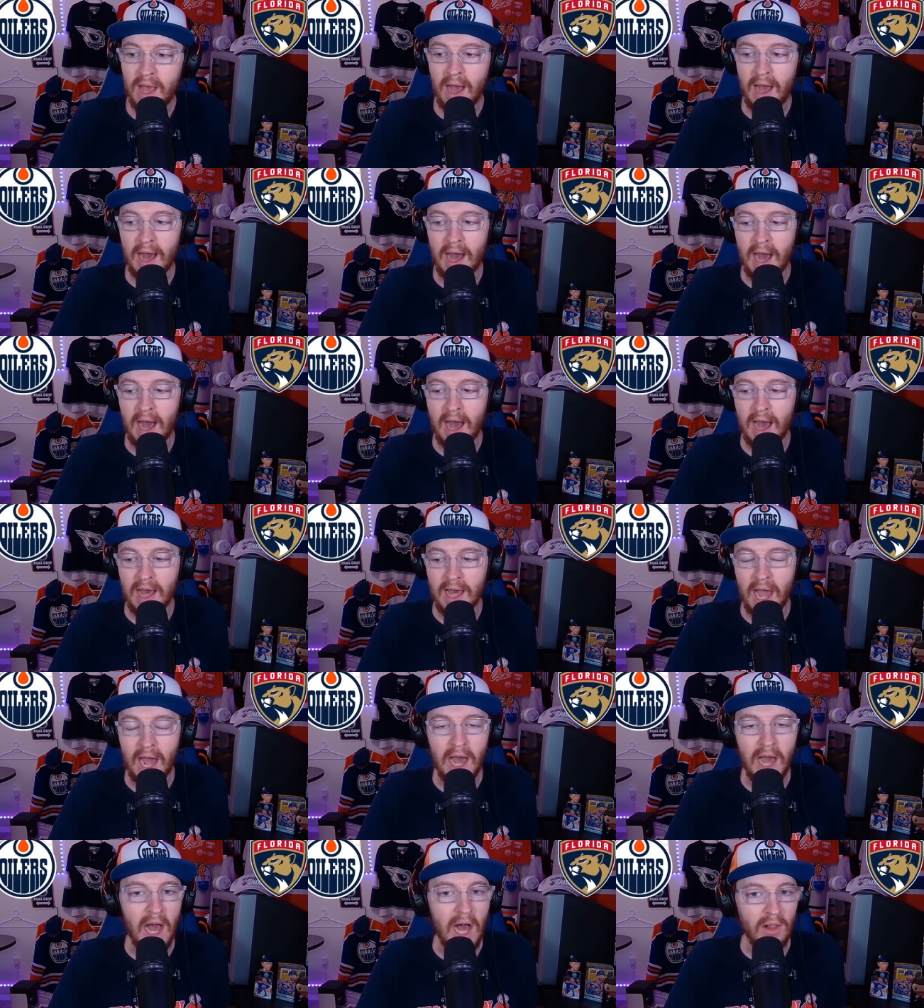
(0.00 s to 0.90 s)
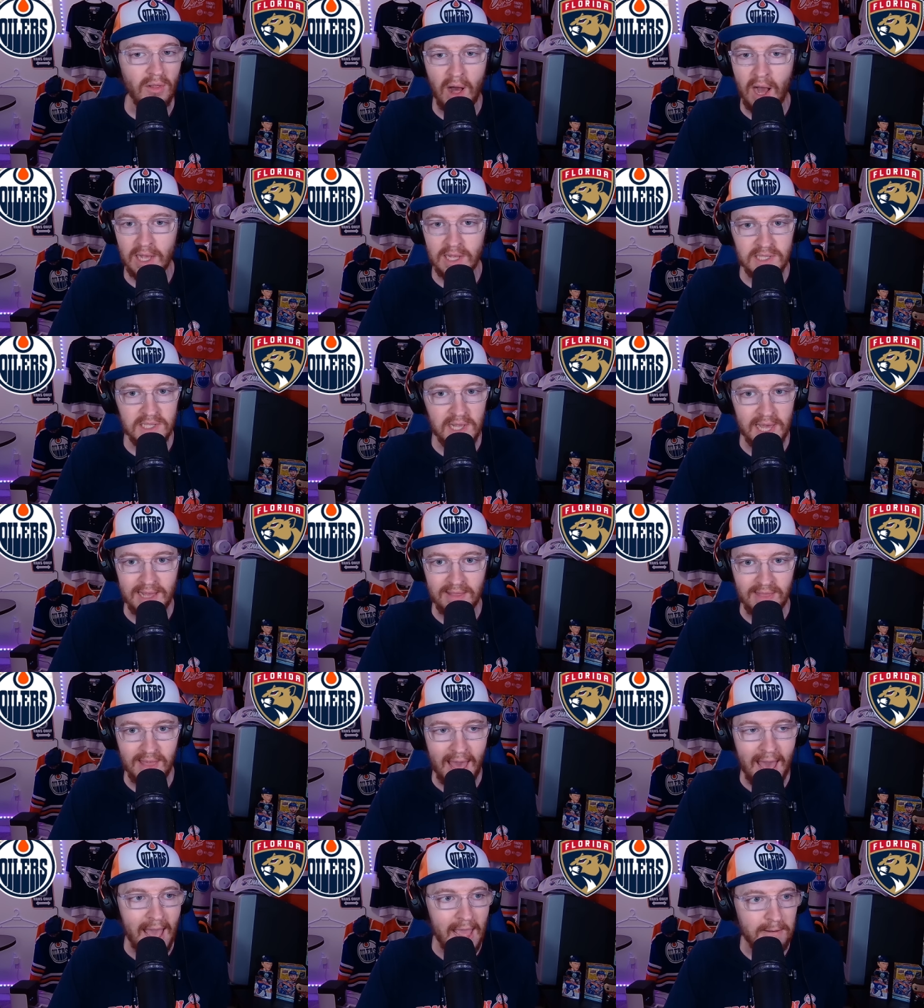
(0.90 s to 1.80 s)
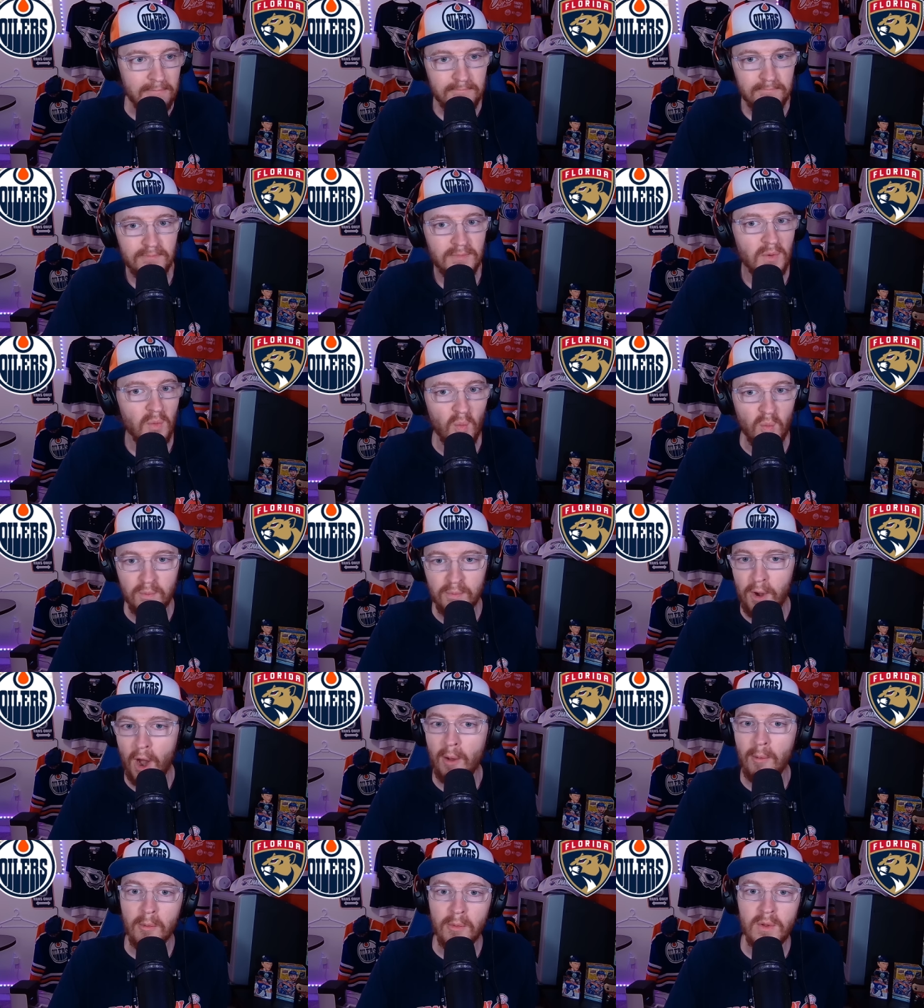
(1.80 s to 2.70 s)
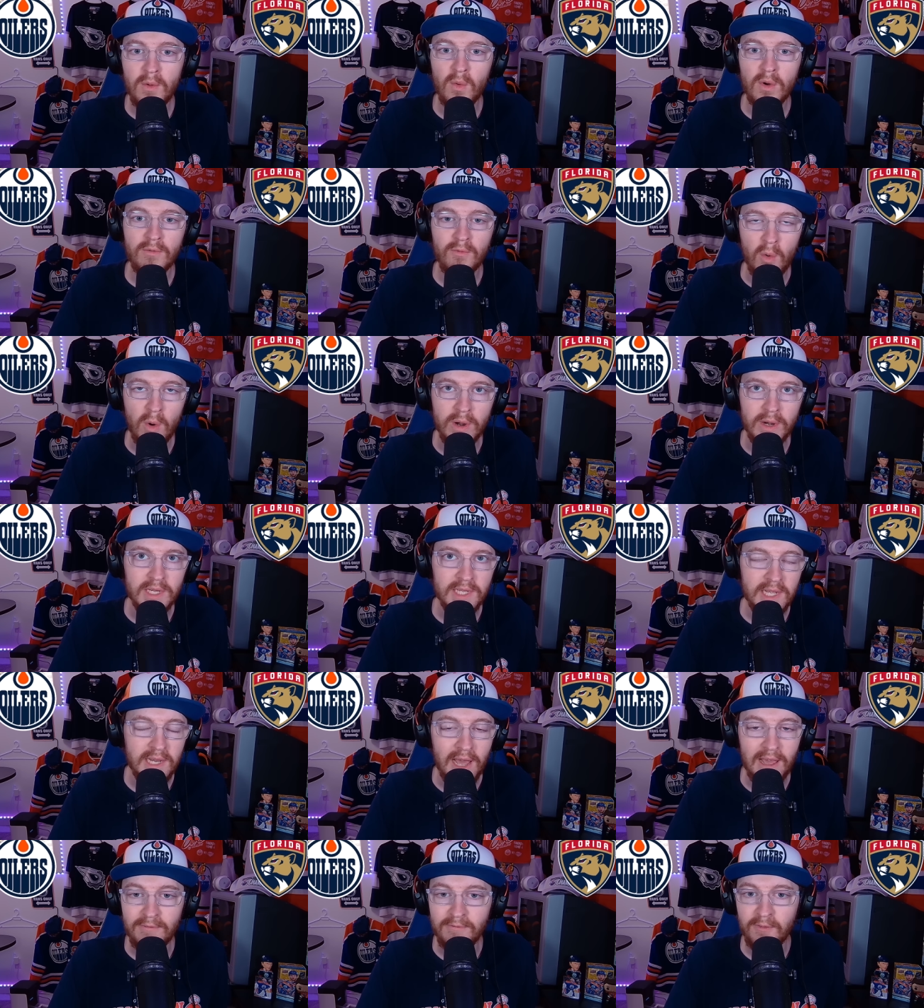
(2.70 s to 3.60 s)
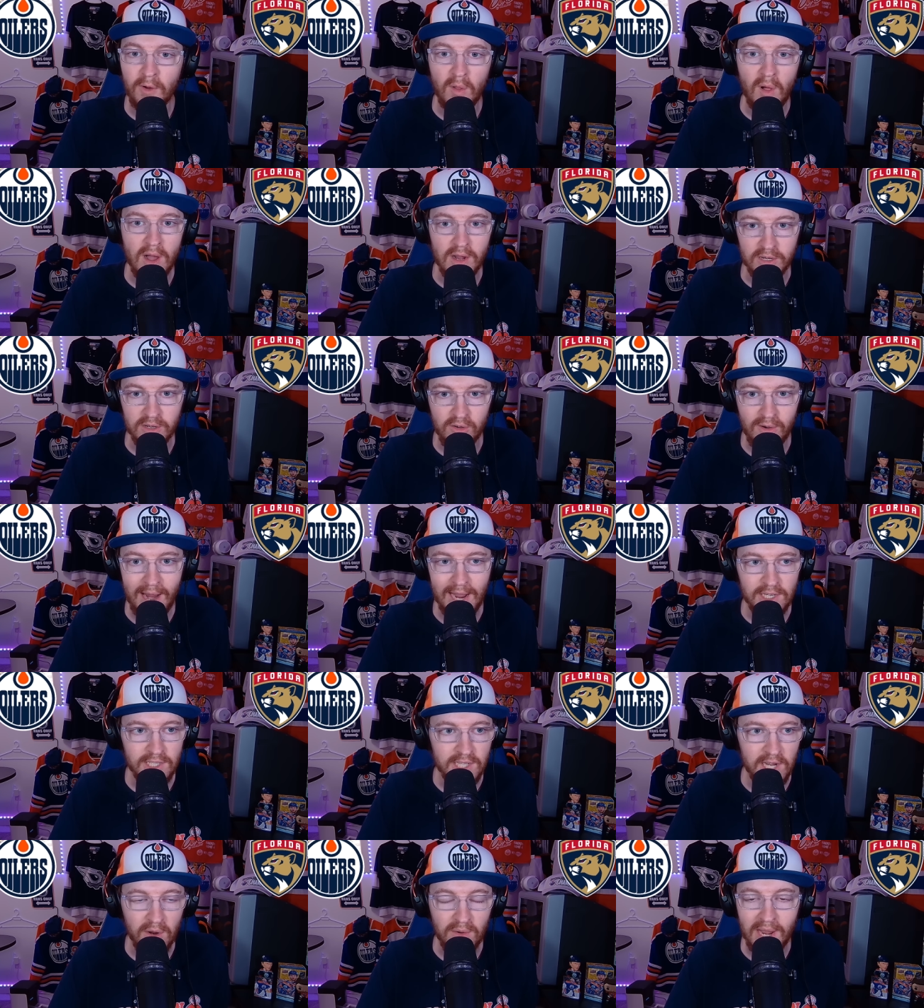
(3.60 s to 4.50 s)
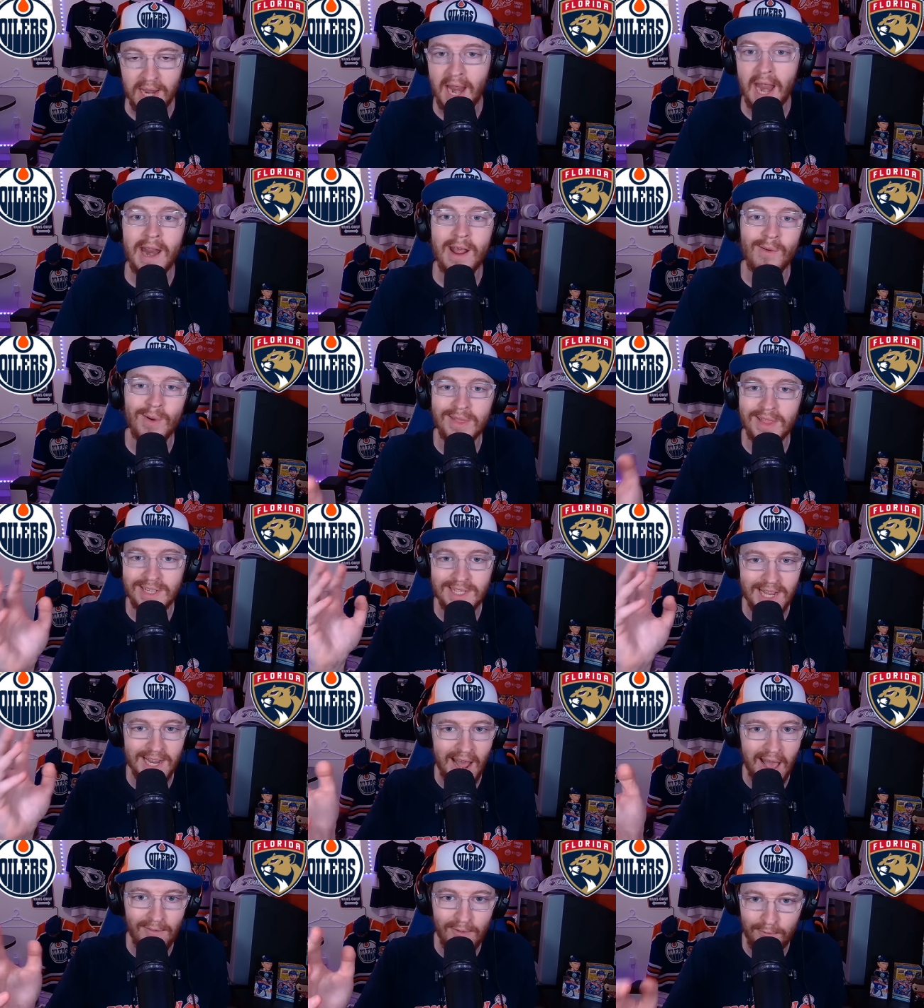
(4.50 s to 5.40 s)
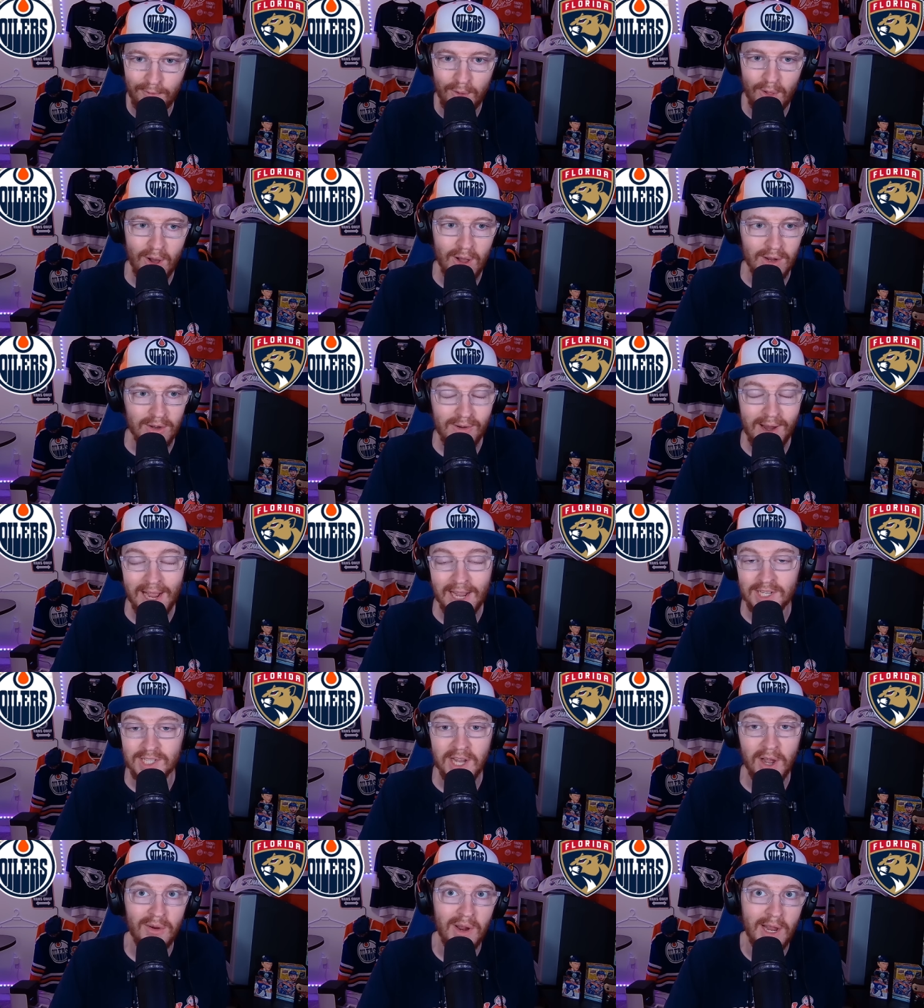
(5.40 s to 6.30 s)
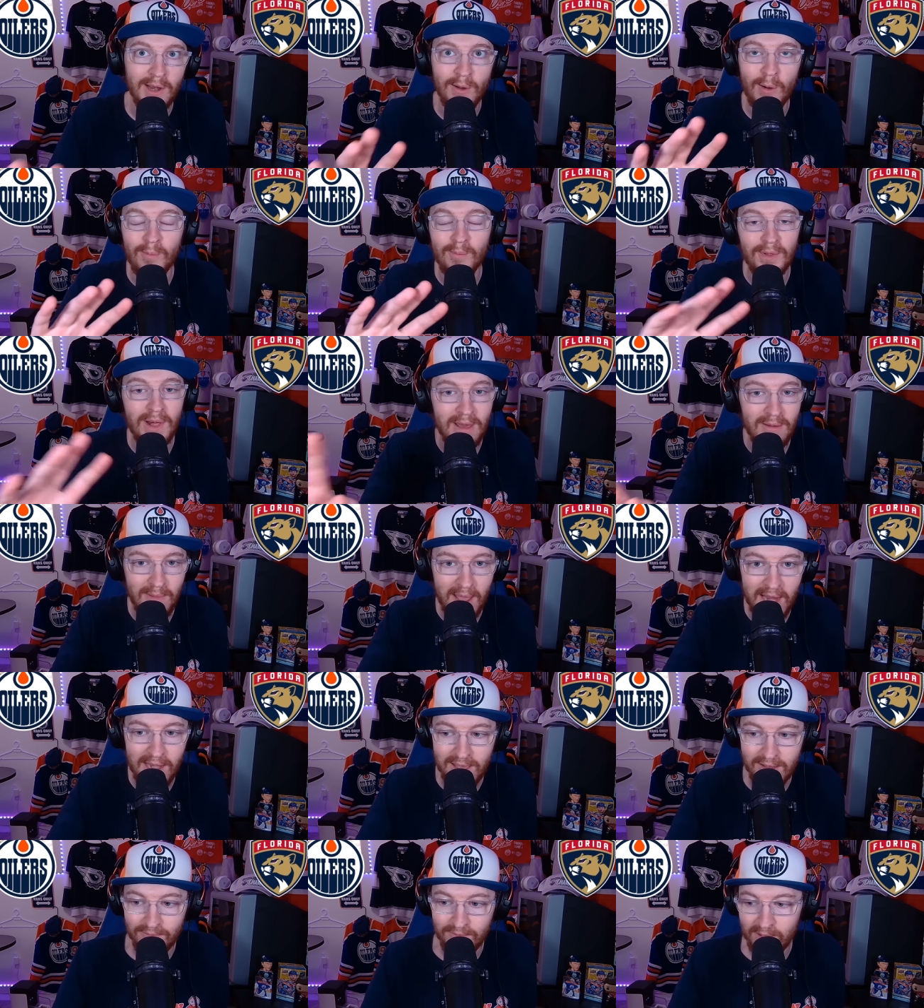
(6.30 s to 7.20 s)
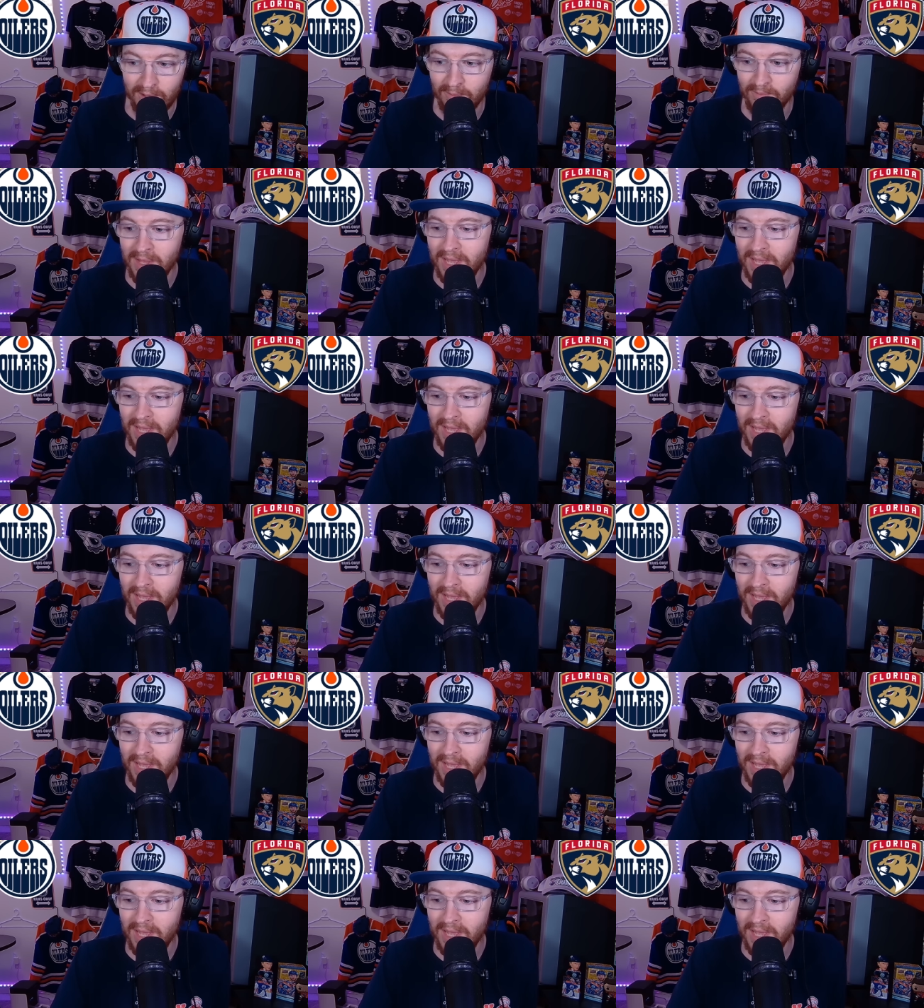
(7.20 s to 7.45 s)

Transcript: A loss like that probably would have warranted a full-on crash out. And anyone that did have a full-on crash out, I don't blame any of you.